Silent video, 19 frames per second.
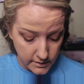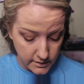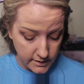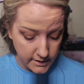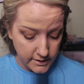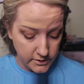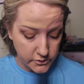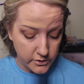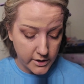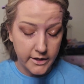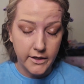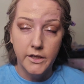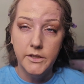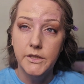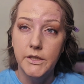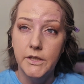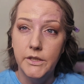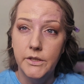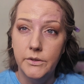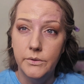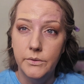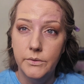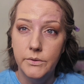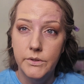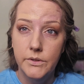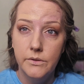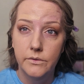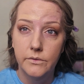and try not to
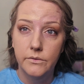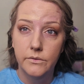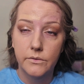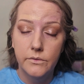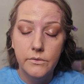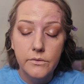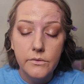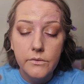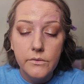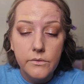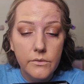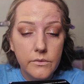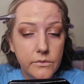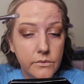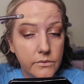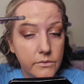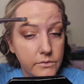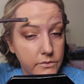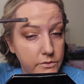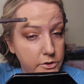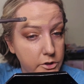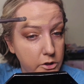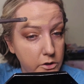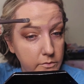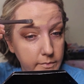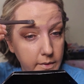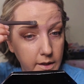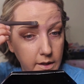use
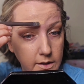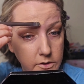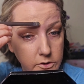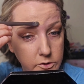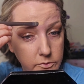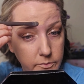too much,